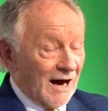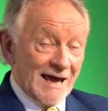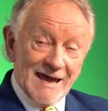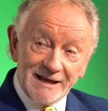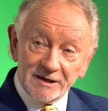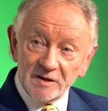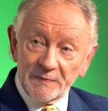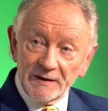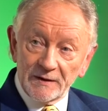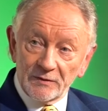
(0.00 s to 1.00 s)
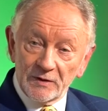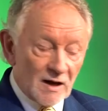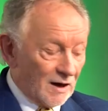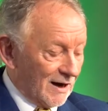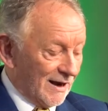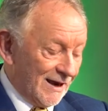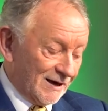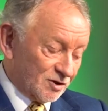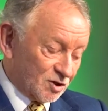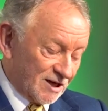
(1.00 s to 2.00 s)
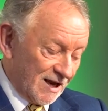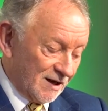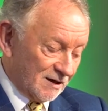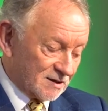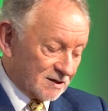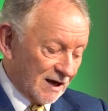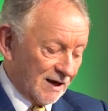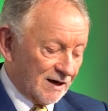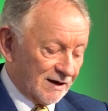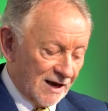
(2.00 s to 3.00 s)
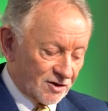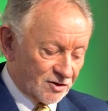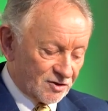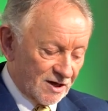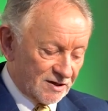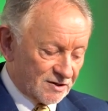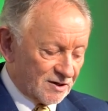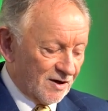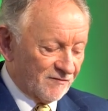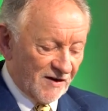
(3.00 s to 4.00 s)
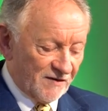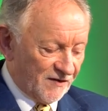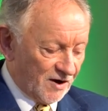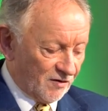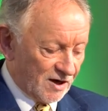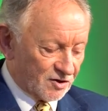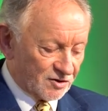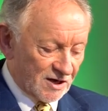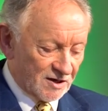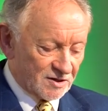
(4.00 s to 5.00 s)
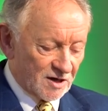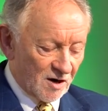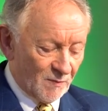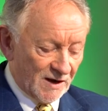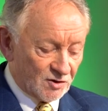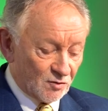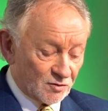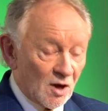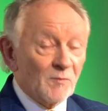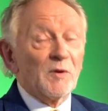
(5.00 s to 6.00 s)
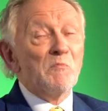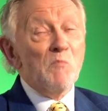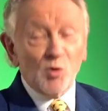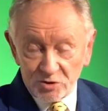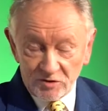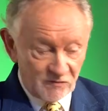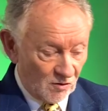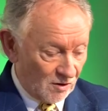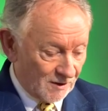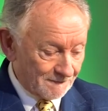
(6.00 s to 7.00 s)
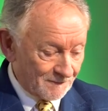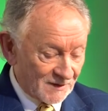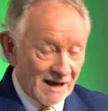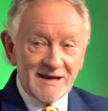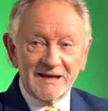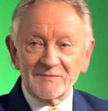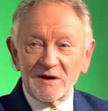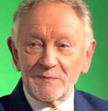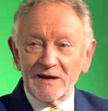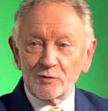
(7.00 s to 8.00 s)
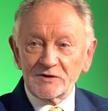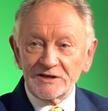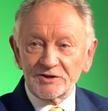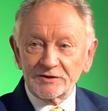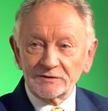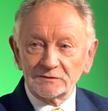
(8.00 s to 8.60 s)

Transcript: I hated the piano. I hated scales, I hated exercises, five finger exercises, arpeggios, but most of all, I hated my piano teacher.